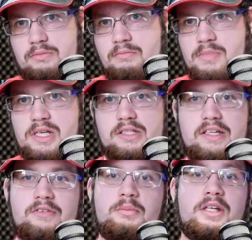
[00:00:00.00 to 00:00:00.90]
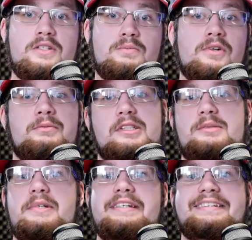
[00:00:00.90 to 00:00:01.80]
means everybody's movement
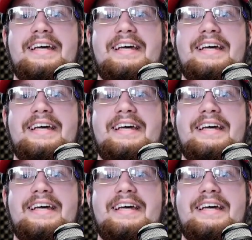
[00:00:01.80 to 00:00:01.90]
speed is